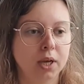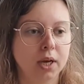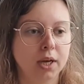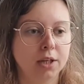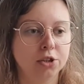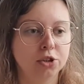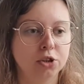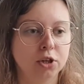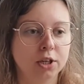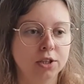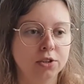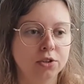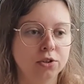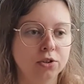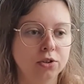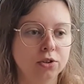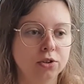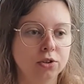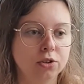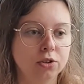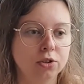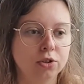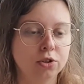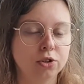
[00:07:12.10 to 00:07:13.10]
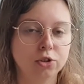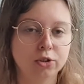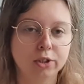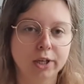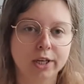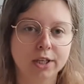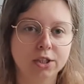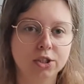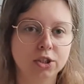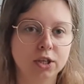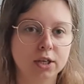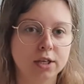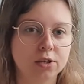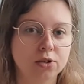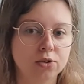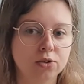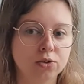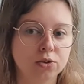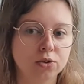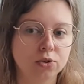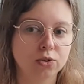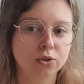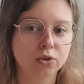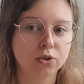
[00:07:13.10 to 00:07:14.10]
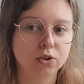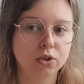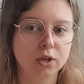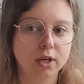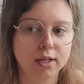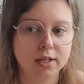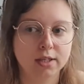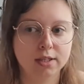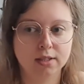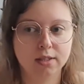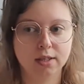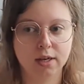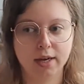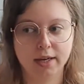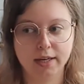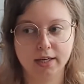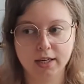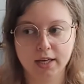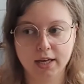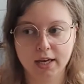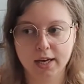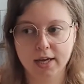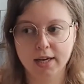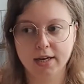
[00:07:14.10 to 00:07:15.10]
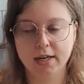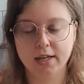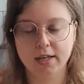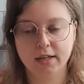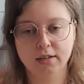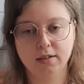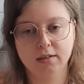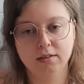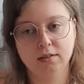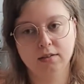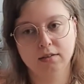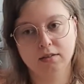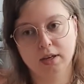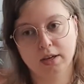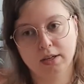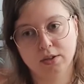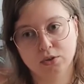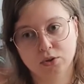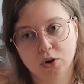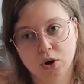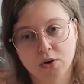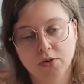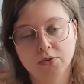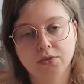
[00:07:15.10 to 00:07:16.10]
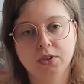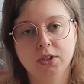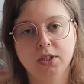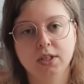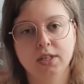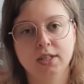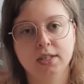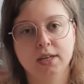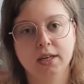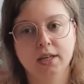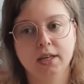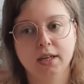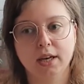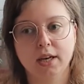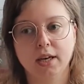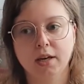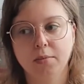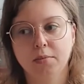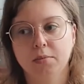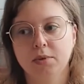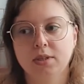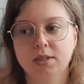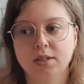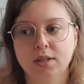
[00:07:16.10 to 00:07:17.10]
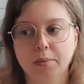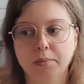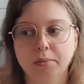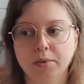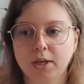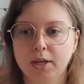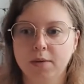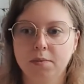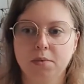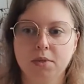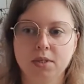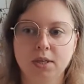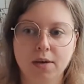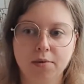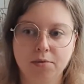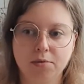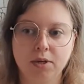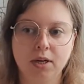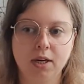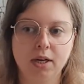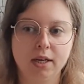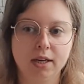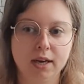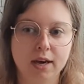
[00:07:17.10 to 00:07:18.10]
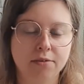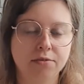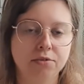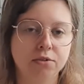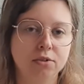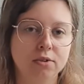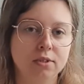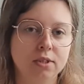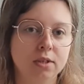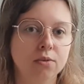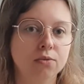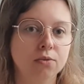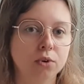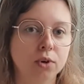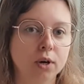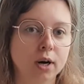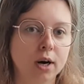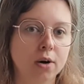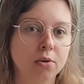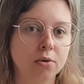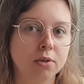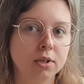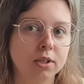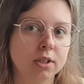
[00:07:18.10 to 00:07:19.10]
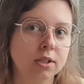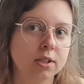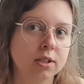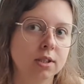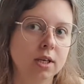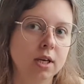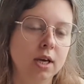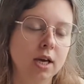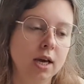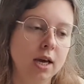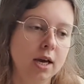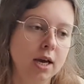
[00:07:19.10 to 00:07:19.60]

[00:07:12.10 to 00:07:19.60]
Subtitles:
I try to stretch as soon as I can and as often as I can, but sometimes I really have to sit for hours.